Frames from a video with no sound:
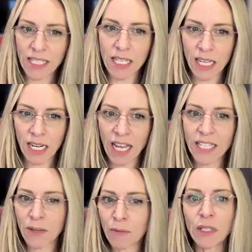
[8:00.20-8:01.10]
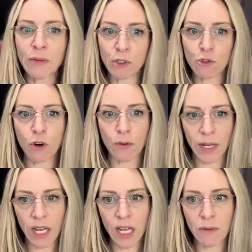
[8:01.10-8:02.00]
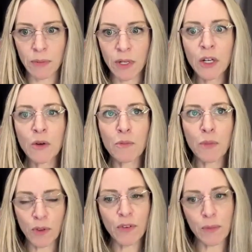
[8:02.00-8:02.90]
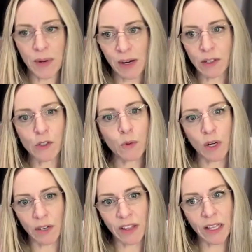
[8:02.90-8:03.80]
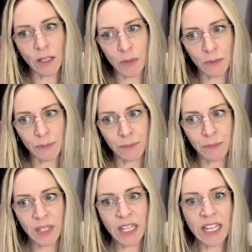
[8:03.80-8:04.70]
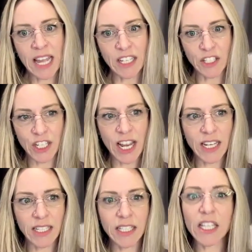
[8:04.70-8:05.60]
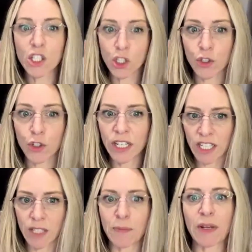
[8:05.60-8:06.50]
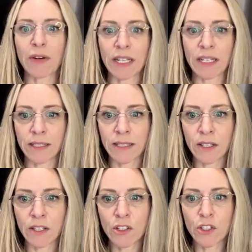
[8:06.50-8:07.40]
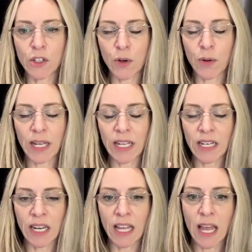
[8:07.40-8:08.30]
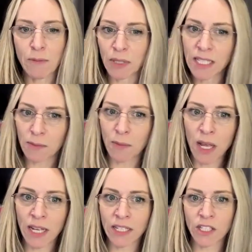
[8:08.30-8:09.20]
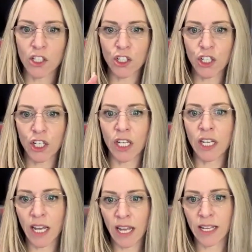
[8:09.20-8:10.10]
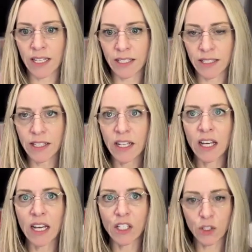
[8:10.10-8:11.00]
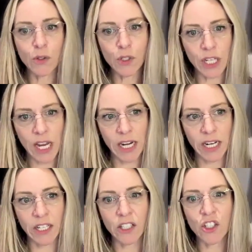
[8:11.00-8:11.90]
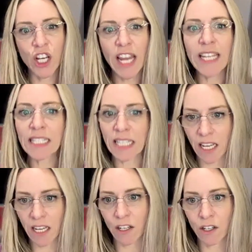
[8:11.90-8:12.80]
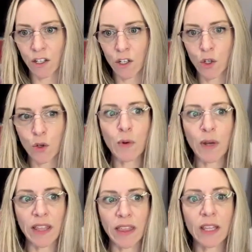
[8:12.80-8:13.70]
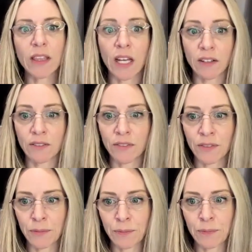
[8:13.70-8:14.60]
And we see that as Emily was growing up, both of her parents were unavailable. And she has this certain experience. So in Emily's mind, she has associated chasing with love.